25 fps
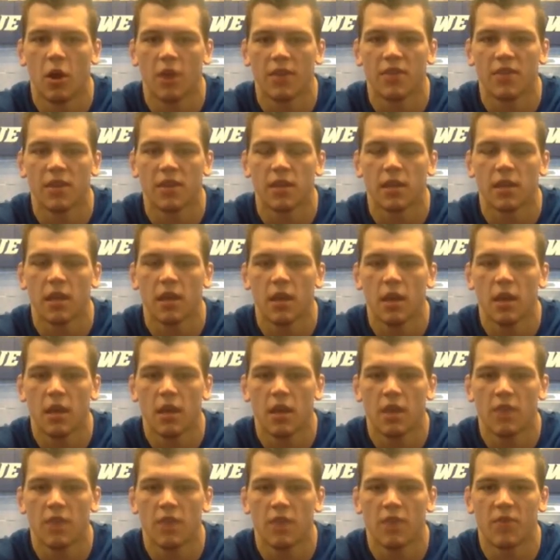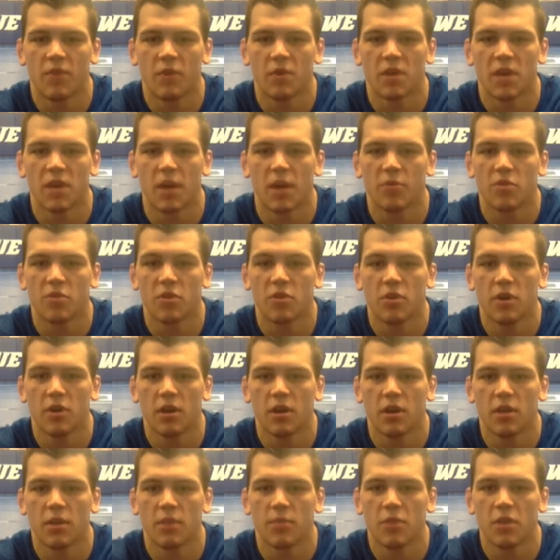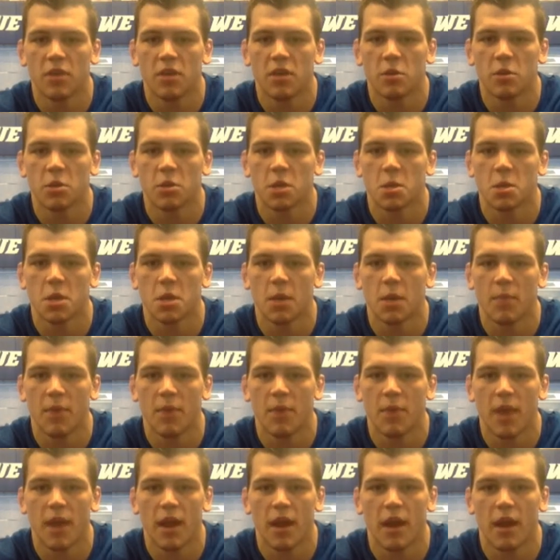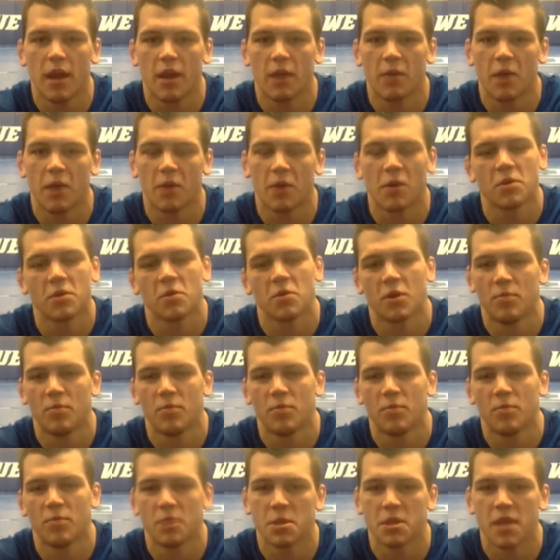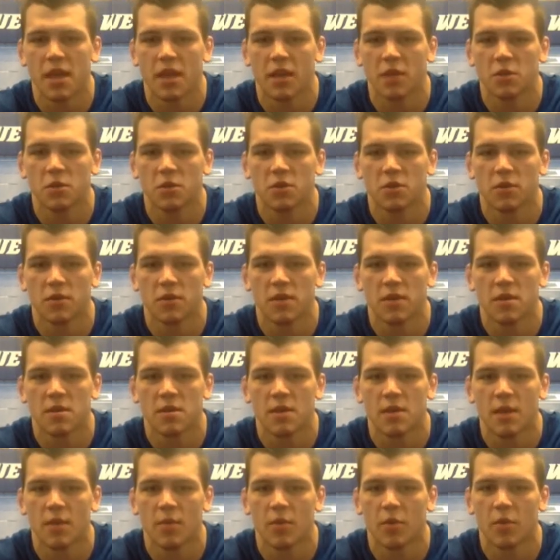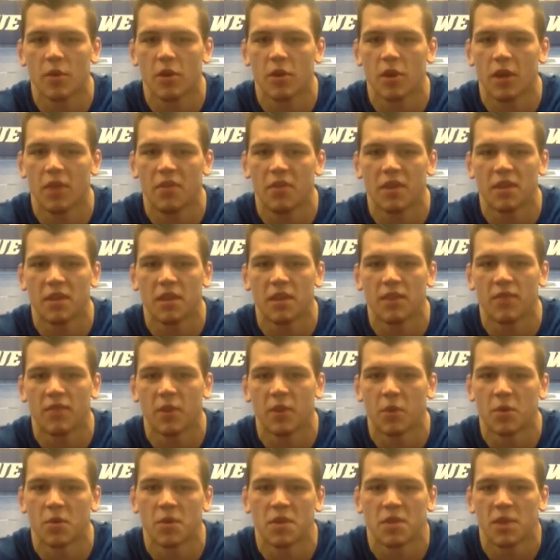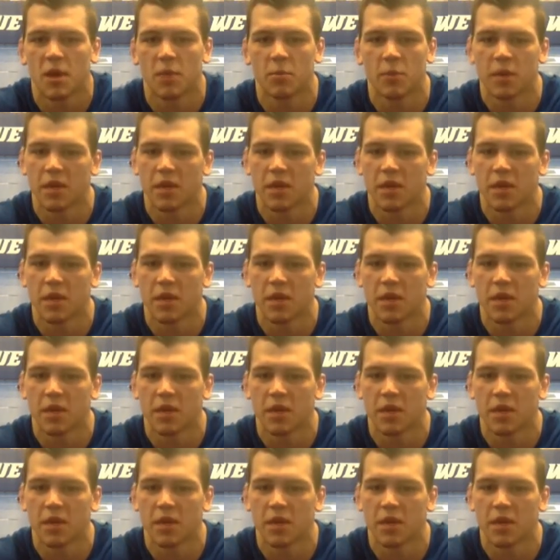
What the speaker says: I think if there's an opportunity to compete, you should jump at it. I wrestled at Beach Nationals this summer. I think if there was a thumb